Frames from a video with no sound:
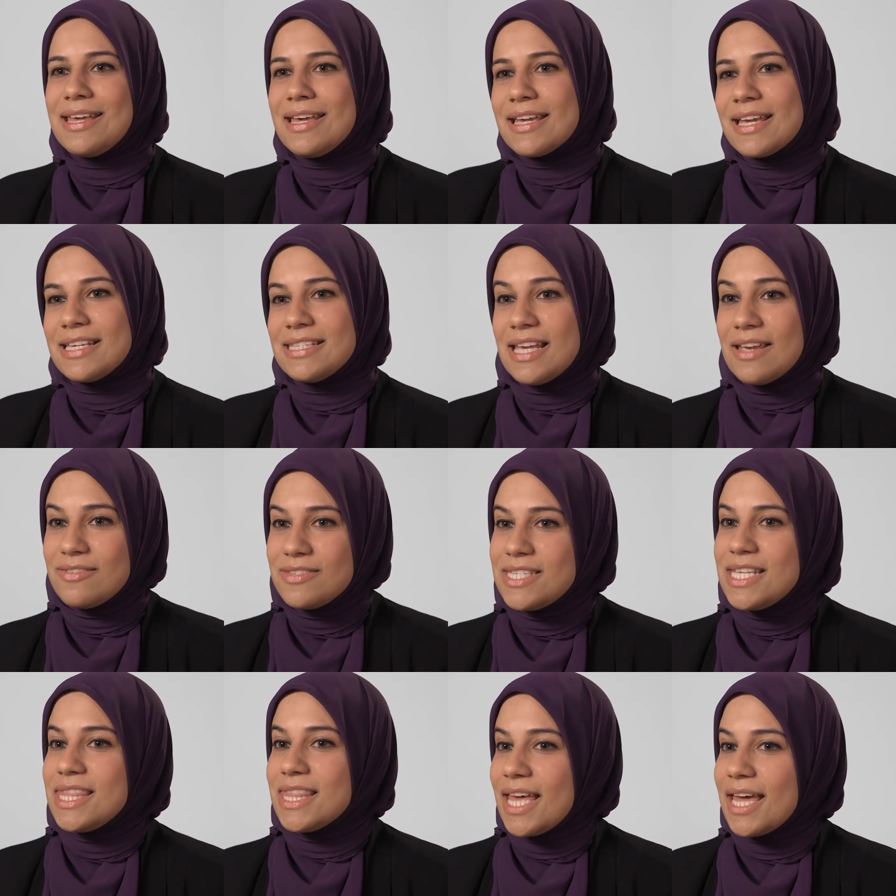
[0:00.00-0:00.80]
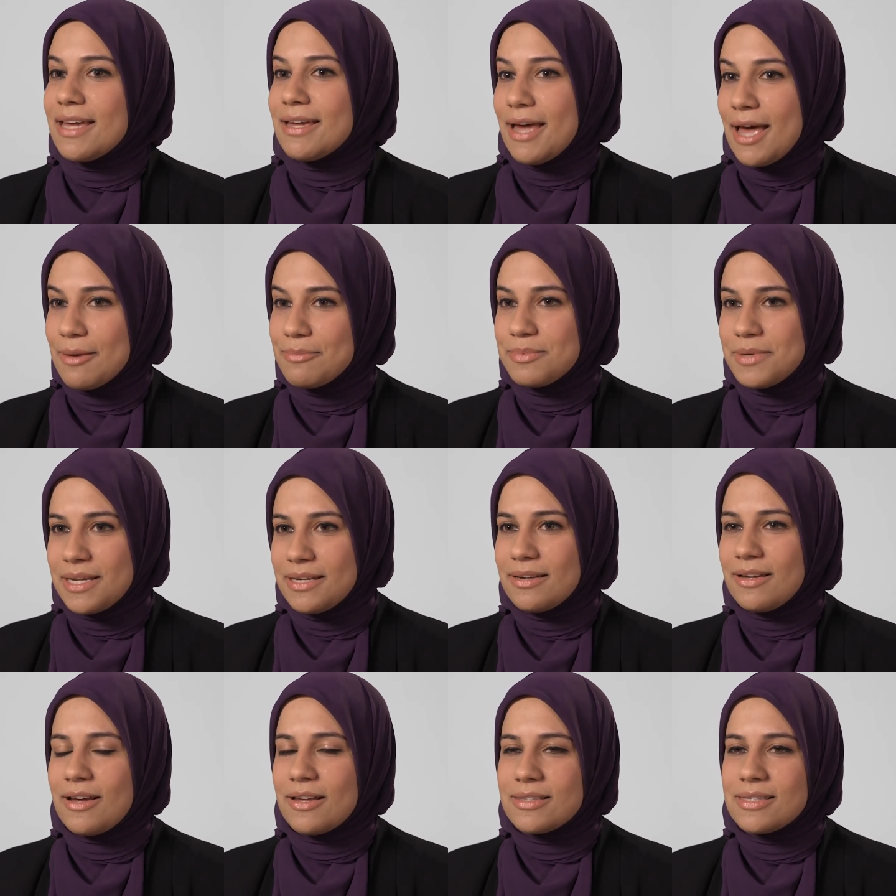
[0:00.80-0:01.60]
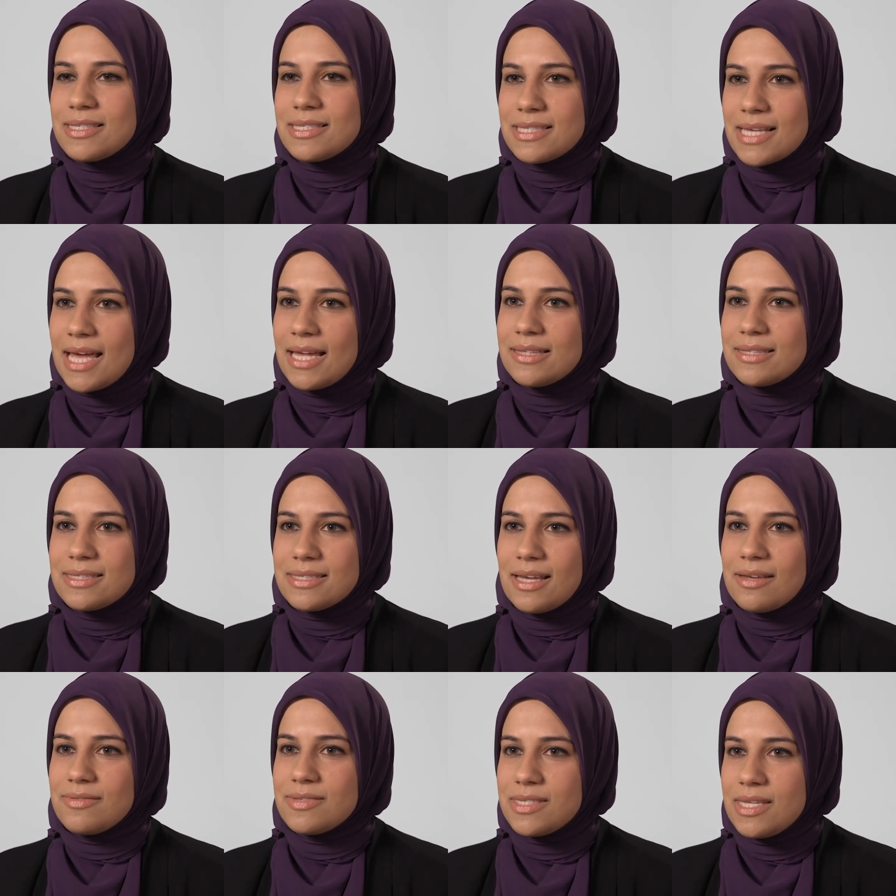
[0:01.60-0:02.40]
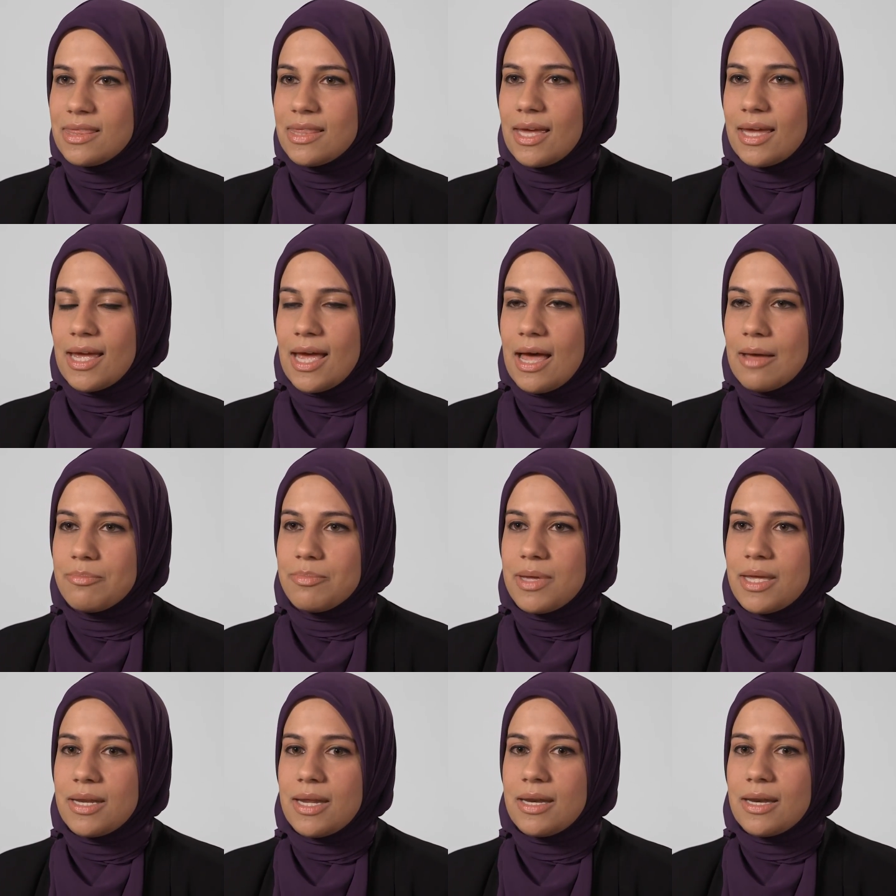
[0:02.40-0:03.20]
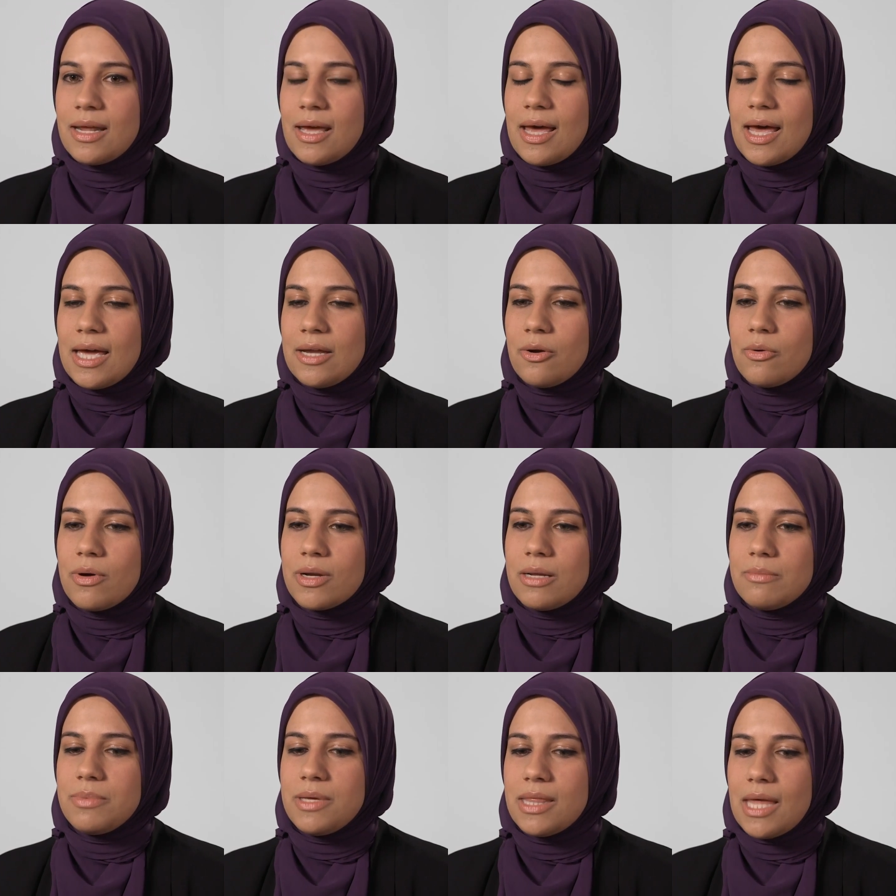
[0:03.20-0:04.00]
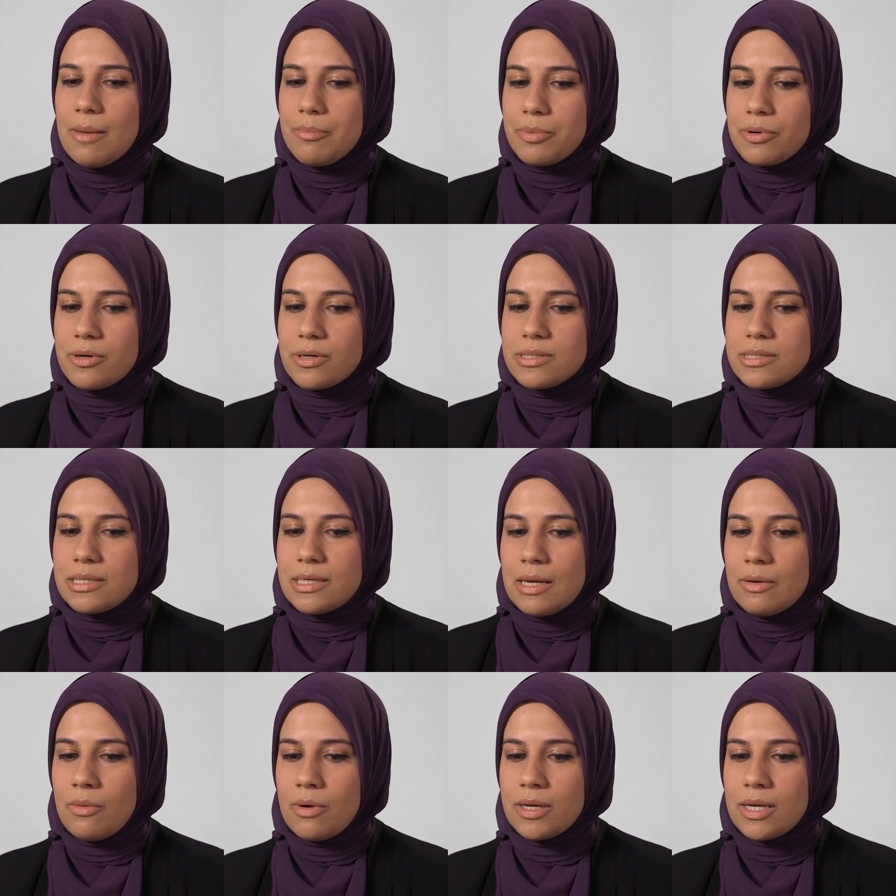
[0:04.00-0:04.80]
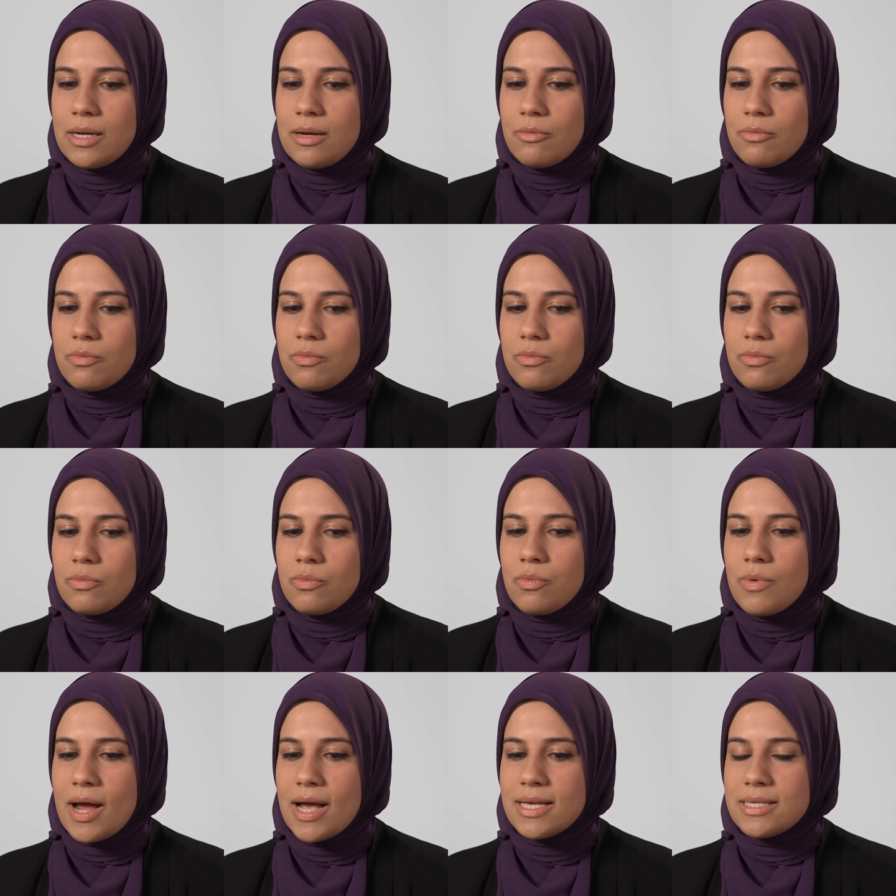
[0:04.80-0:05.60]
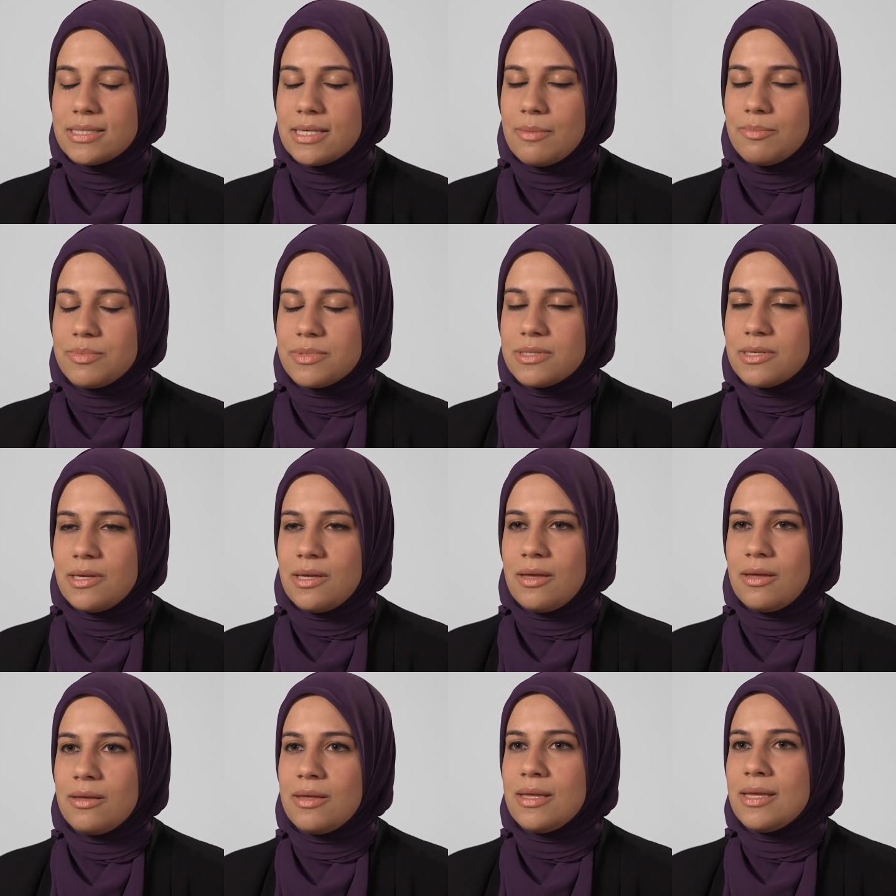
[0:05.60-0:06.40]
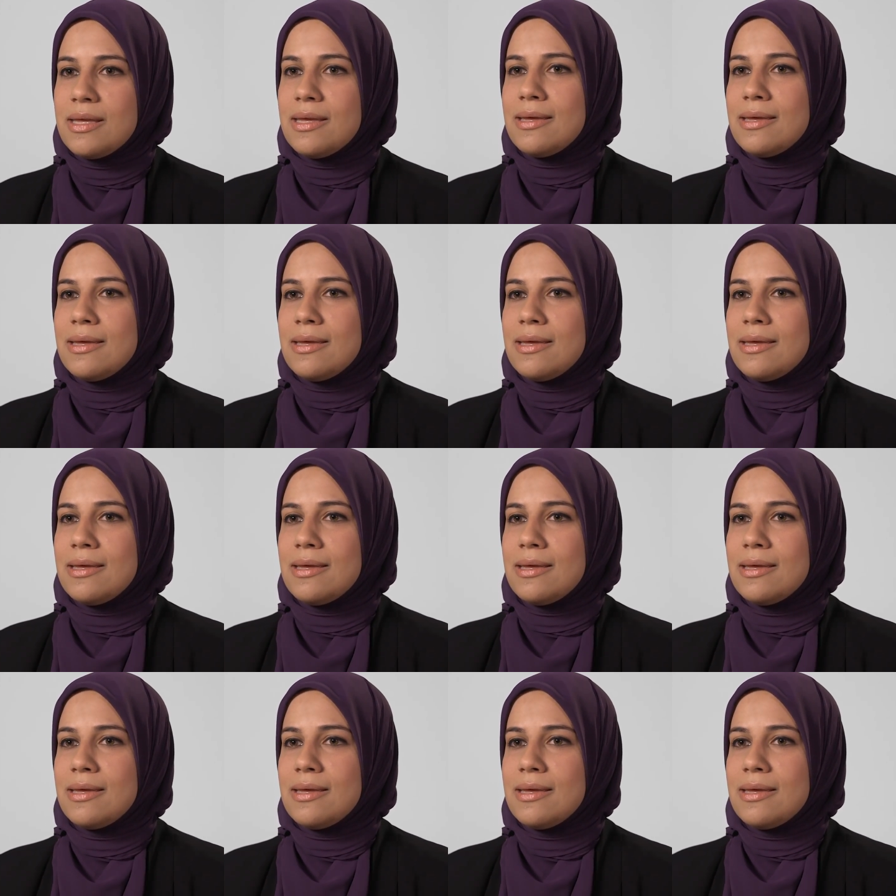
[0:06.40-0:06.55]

Because I've seen that happen on sets. I've seen that happen, and I don't want to be that person. I want to rise up to